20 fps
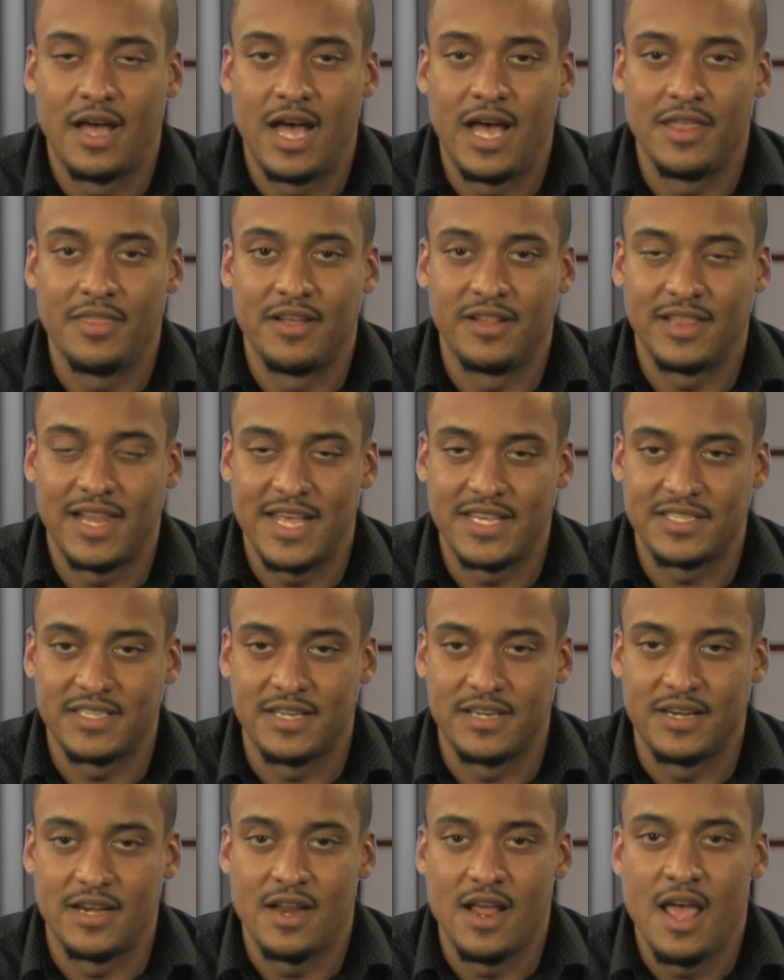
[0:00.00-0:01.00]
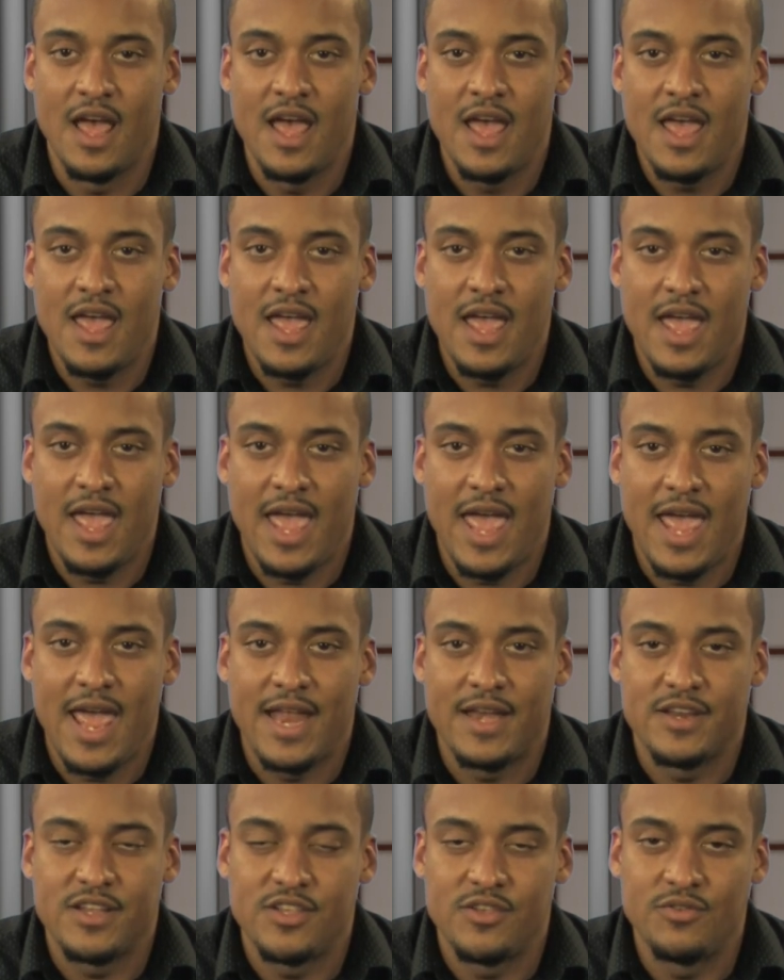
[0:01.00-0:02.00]
the lesson
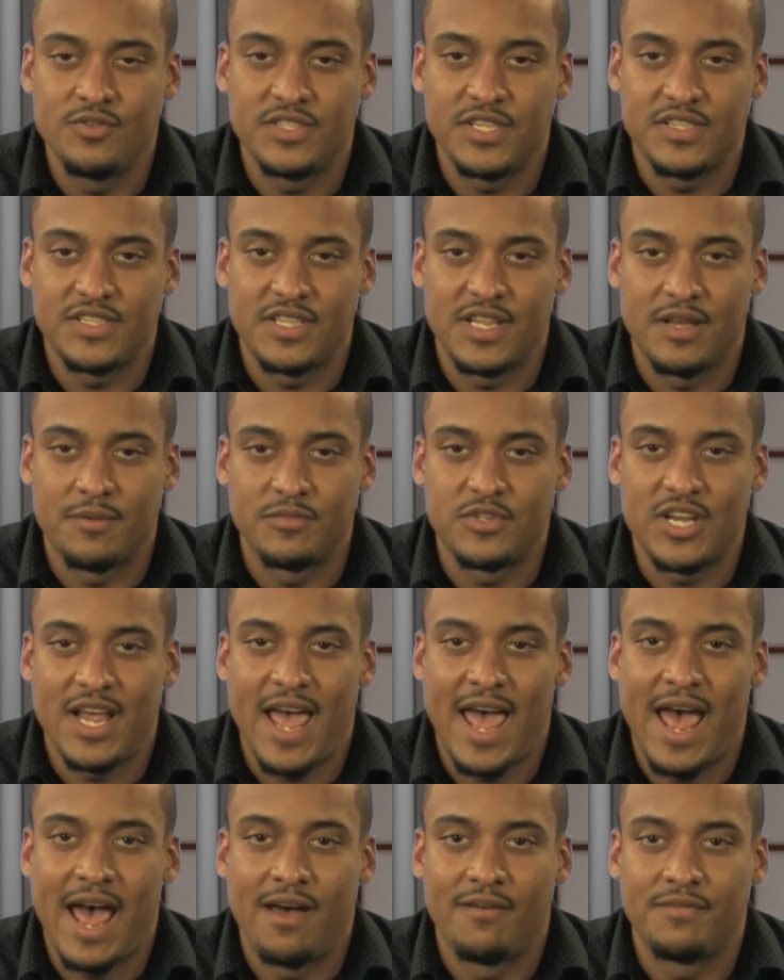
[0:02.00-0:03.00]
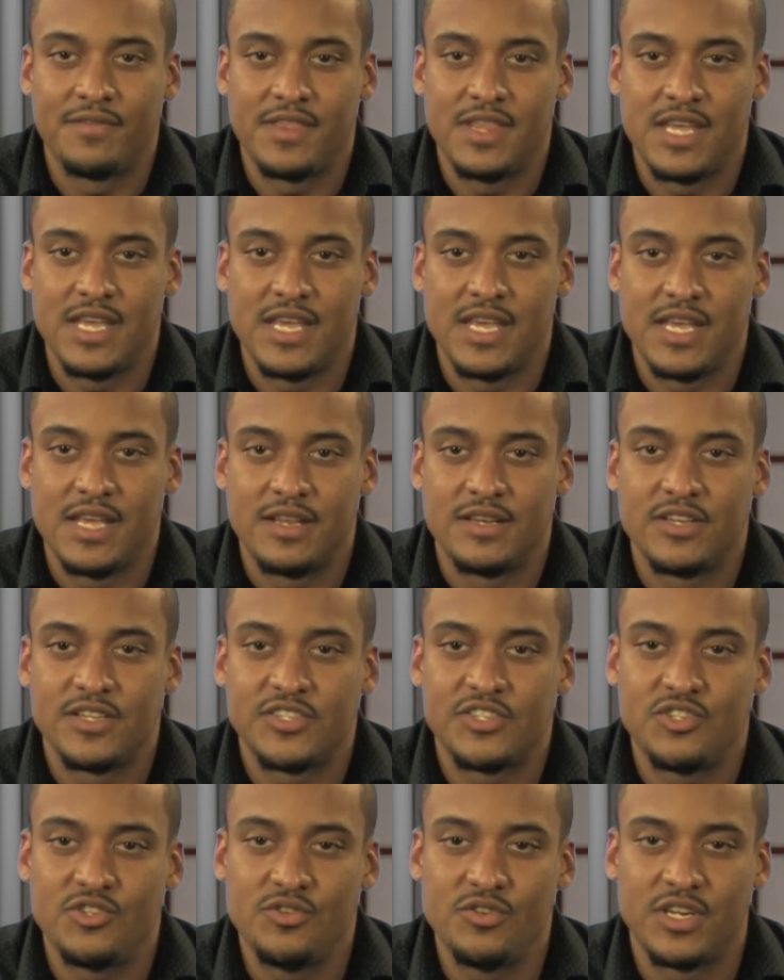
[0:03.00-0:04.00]
and uses them to have the
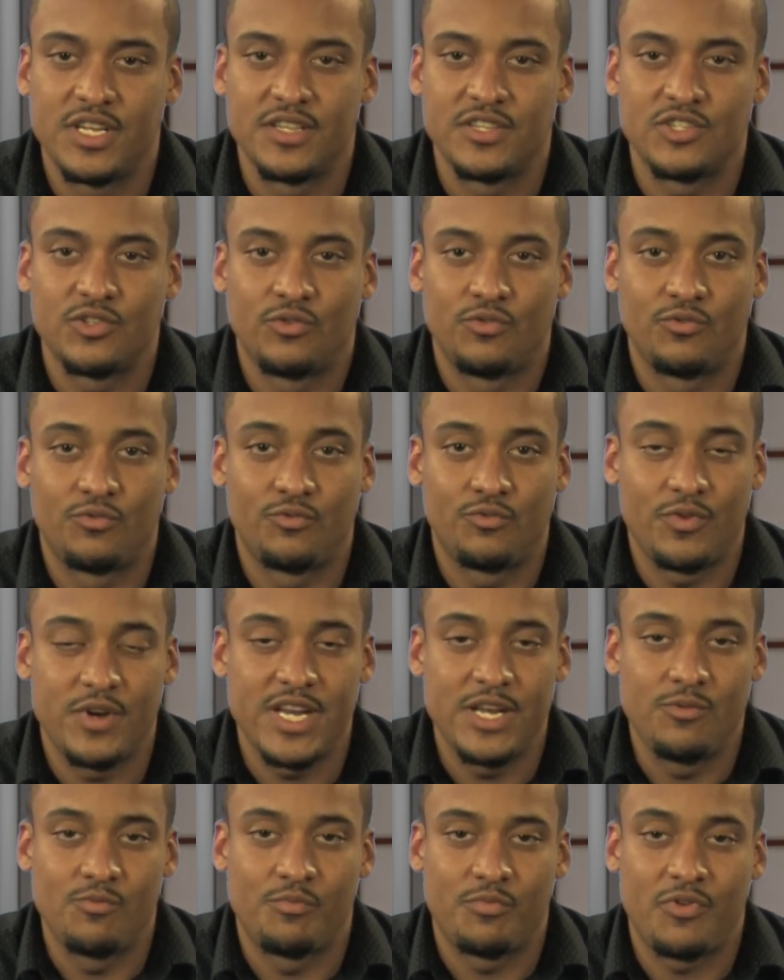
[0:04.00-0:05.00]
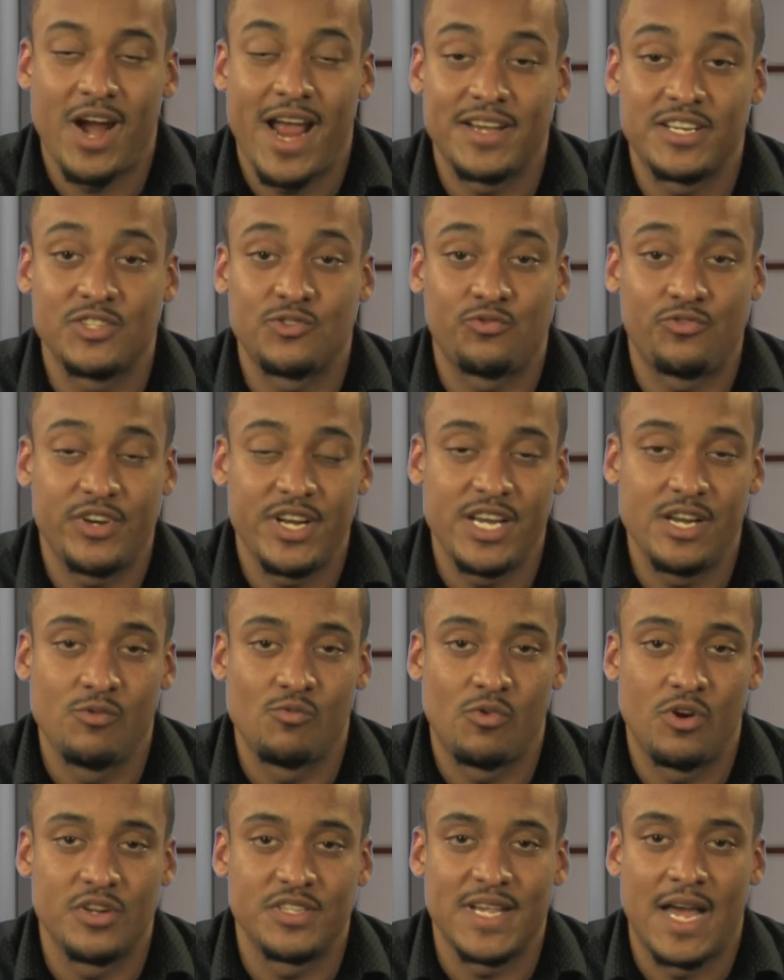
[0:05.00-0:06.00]
students practice reading
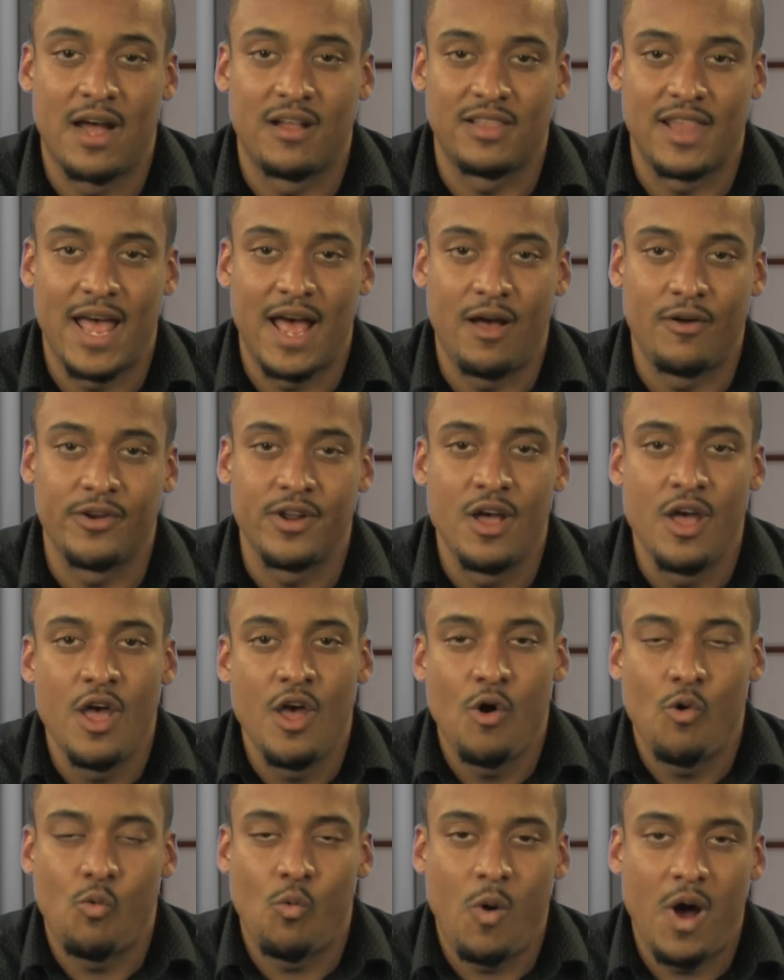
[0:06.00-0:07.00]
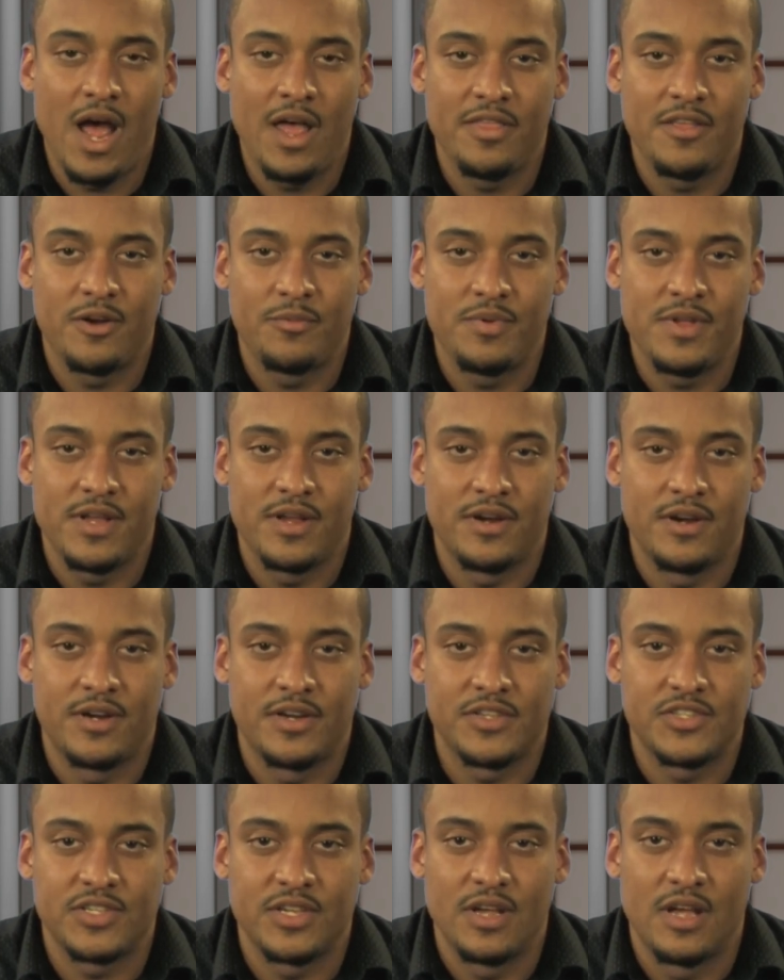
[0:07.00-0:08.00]
words out loud while their
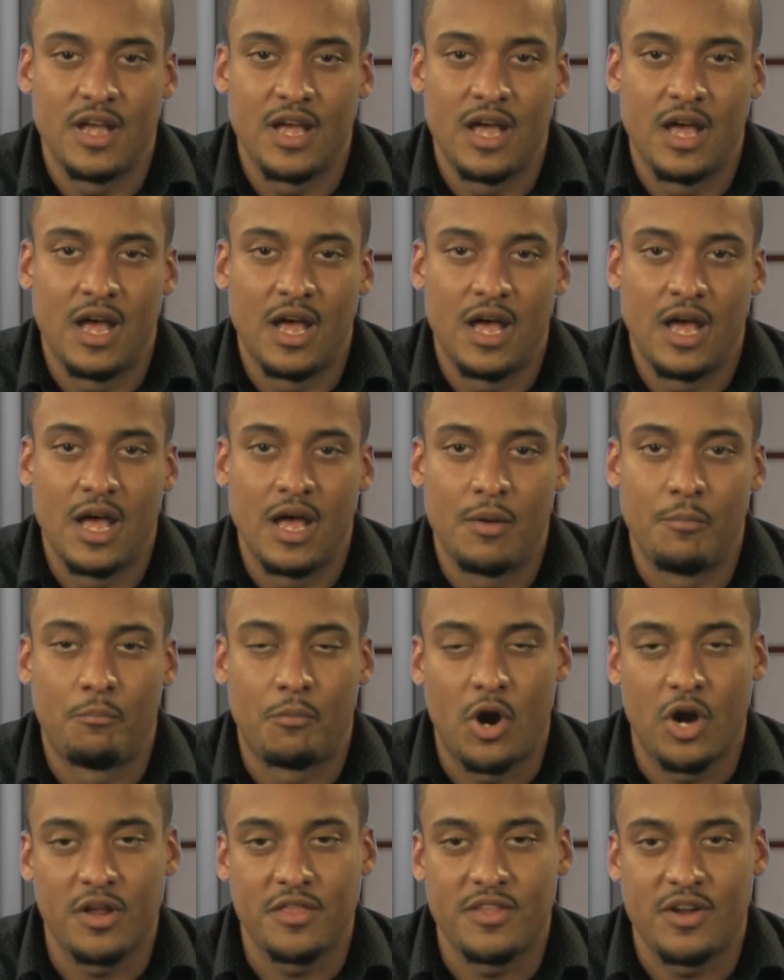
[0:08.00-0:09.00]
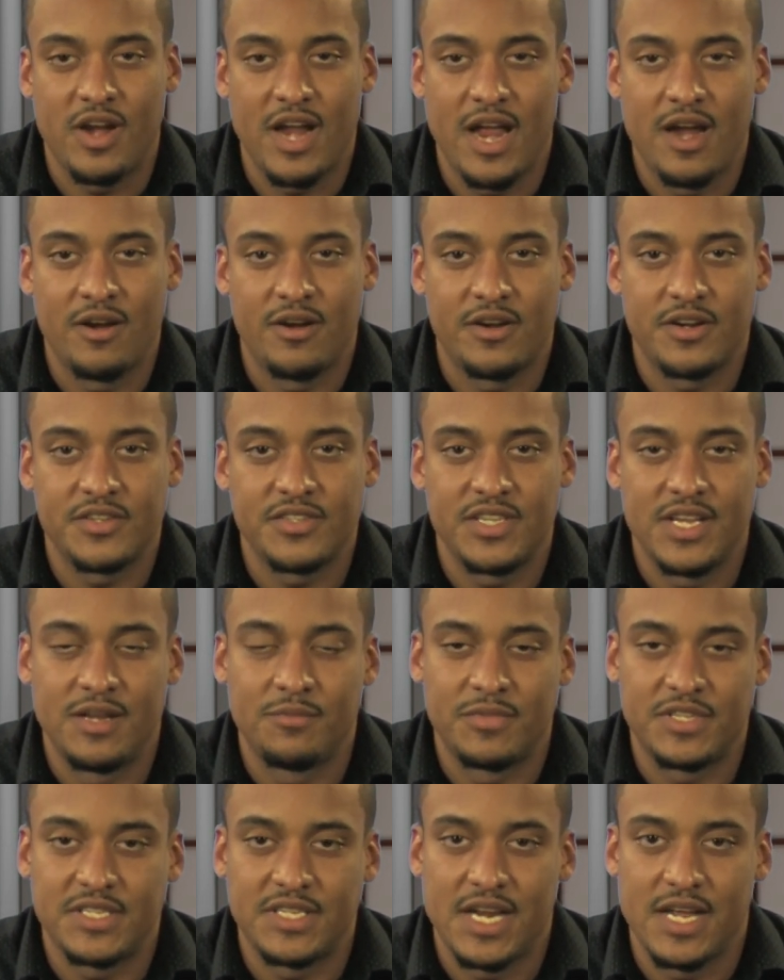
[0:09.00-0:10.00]
peers mark their errors and
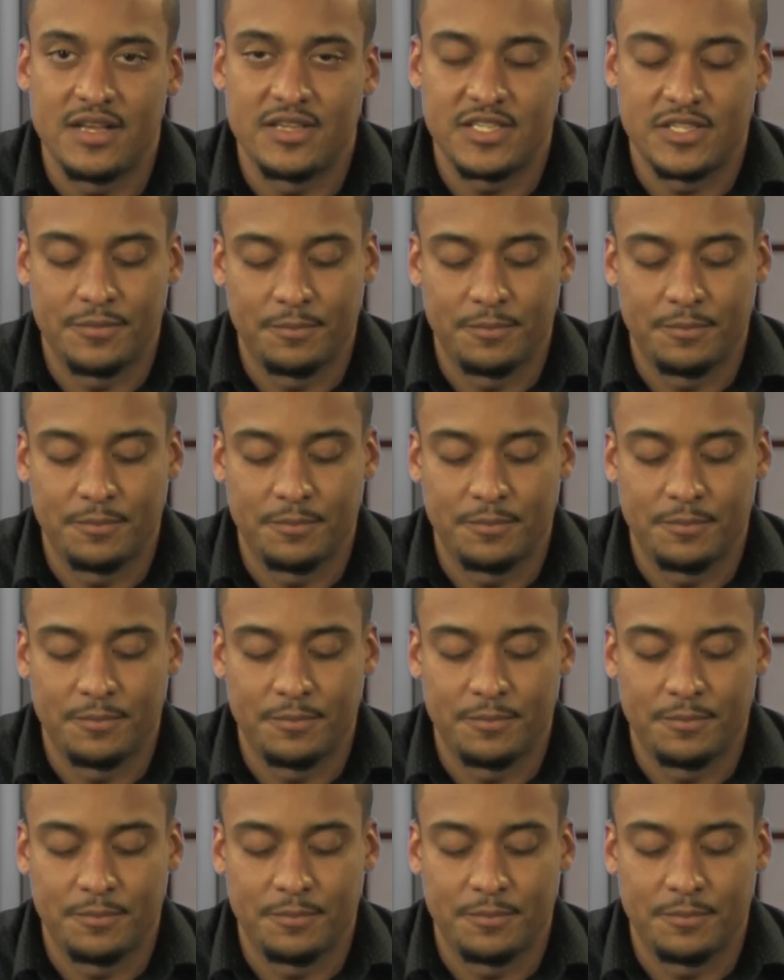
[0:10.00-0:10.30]
mistakes.